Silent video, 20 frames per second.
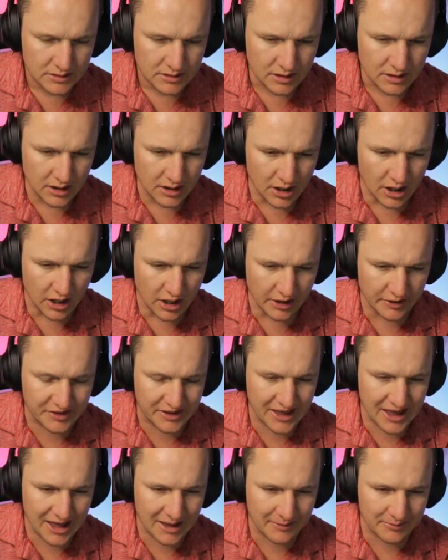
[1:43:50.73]
Oh, it's
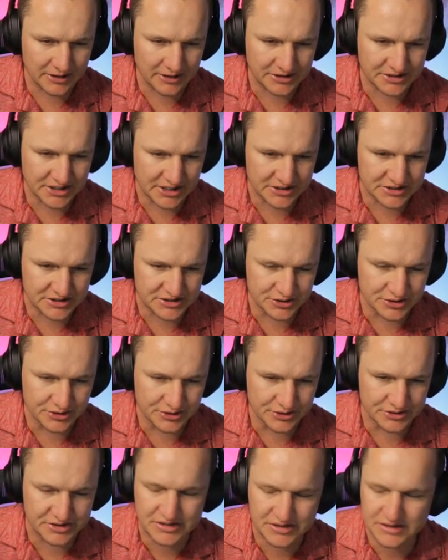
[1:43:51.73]
Gabby
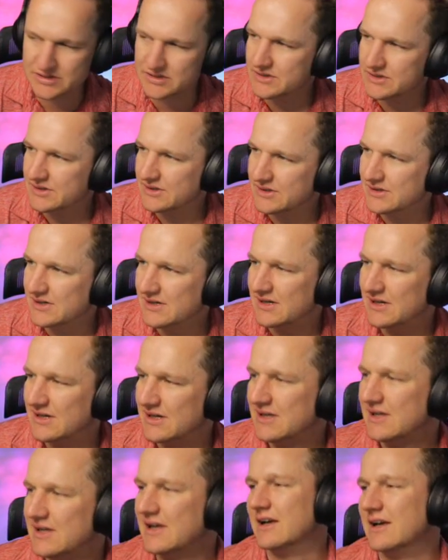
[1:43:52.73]
Jesus.
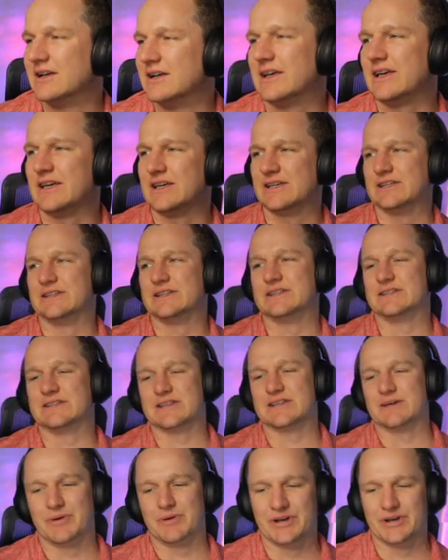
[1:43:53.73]
He's
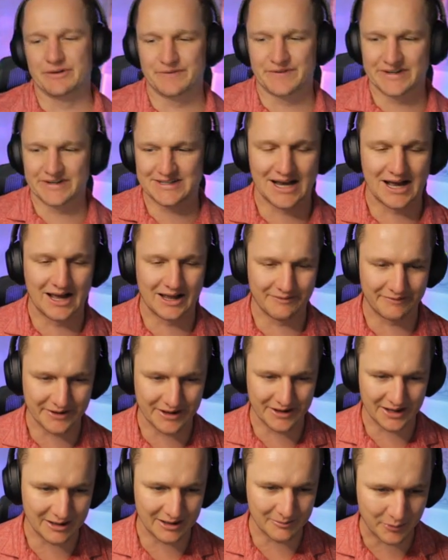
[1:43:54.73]
a bit of a
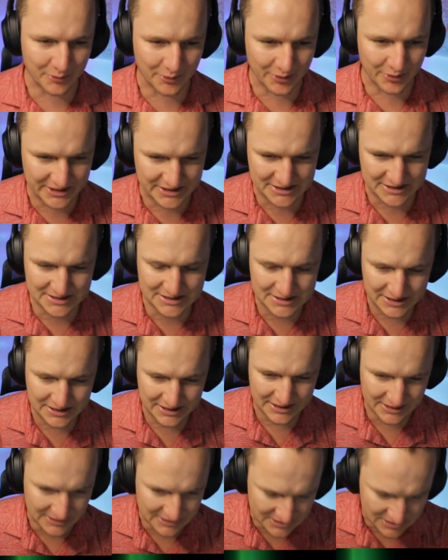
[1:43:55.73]
diver, hey boys.
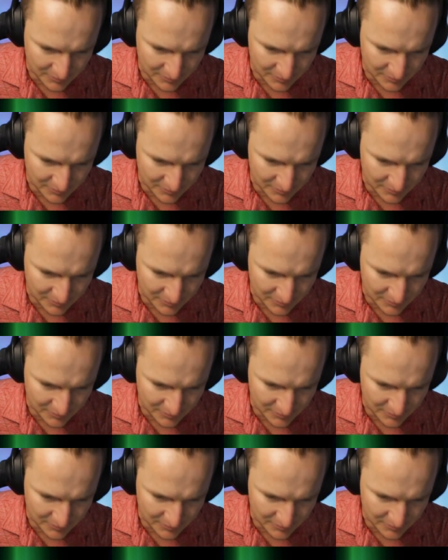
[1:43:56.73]
He's a